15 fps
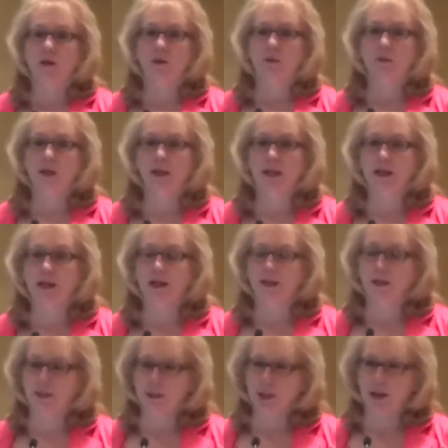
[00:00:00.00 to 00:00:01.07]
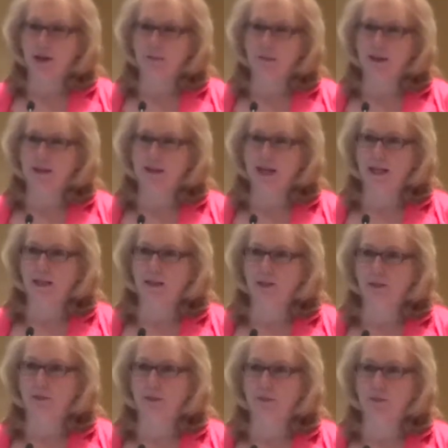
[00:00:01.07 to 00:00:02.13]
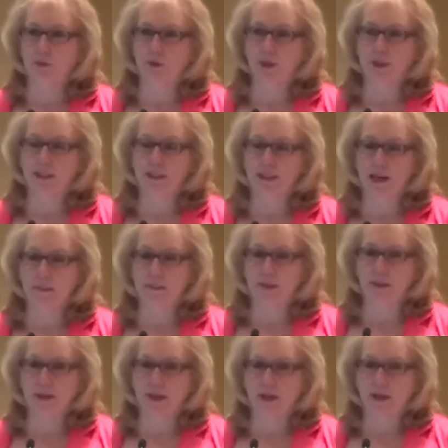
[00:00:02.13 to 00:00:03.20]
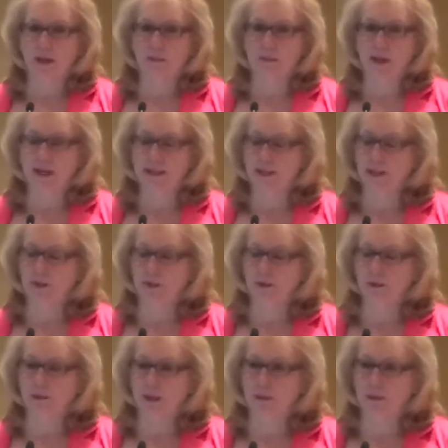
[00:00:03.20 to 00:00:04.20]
And I'll talk about that a little bit more in depth as I go through my